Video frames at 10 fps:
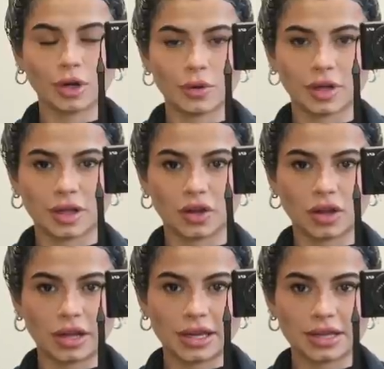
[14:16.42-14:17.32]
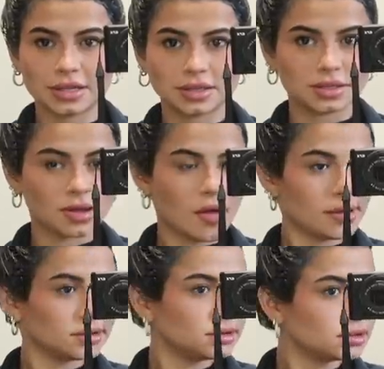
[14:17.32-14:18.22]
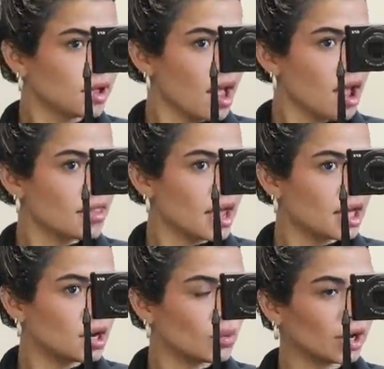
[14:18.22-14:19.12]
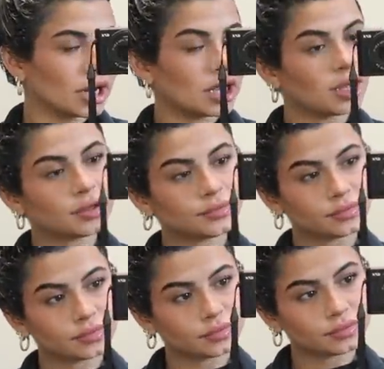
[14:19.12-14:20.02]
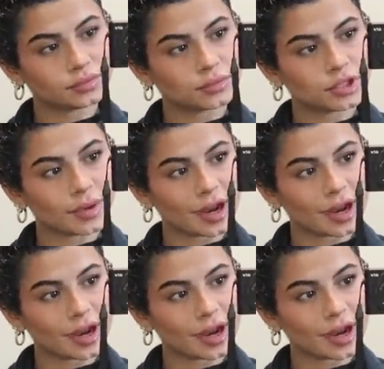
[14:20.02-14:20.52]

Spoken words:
We're doing a little glaze and then we're gonna do a